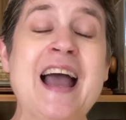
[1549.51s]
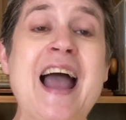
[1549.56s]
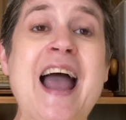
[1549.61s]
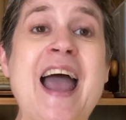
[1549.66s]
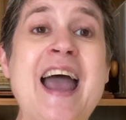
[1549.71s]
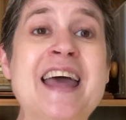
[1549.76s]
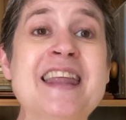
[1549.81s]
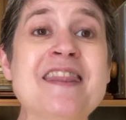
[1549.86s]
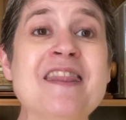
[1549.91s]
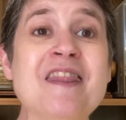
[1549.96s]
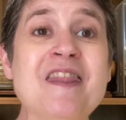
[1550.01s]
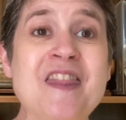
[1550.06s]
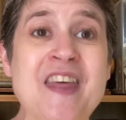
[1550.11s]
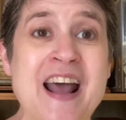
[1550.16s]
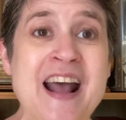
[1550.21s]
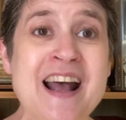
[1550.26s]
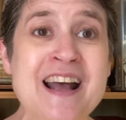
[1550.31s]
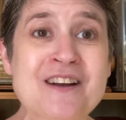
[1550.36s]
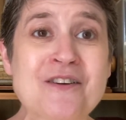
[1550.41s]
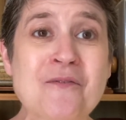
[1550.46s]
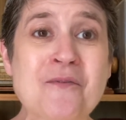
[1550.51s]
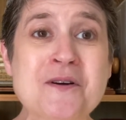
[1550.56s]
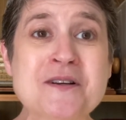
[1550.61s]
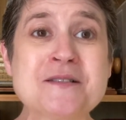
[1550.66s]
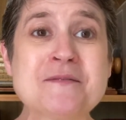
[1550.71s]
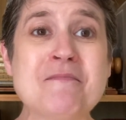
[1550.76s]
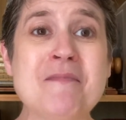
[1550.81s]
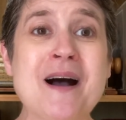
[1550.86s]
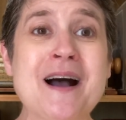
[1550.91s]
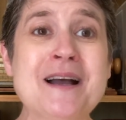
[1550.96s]
And that was
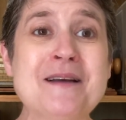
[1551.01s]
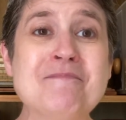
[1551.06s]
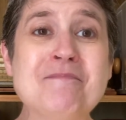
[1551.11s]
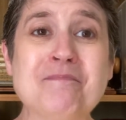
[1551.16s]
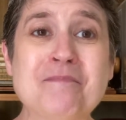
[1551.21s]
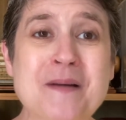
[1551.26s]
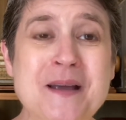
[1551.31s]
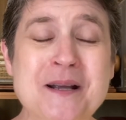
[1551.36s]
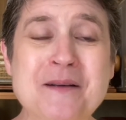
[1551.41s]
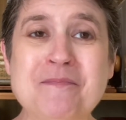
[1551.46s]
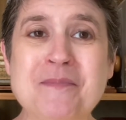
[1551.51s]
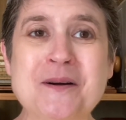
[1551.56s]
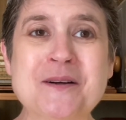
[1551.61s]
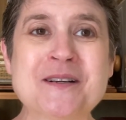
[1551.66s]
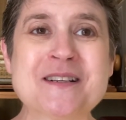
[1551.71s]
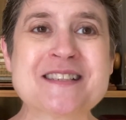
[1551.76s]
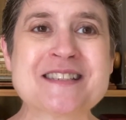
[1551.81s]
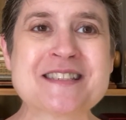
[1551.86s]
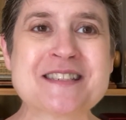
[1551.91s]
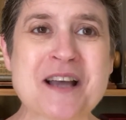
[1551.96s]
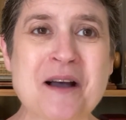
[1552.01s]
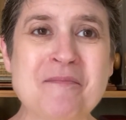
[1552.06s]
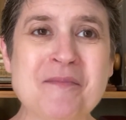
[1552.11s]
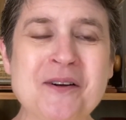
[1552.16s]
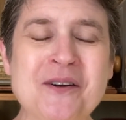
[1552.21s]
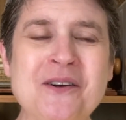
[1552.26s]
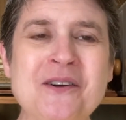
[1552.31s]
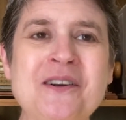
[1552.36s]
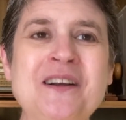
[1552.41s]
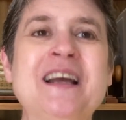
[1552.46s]
my big book
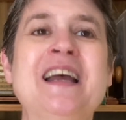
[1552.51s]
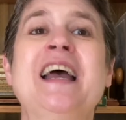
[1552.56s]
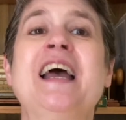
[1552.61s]
summer.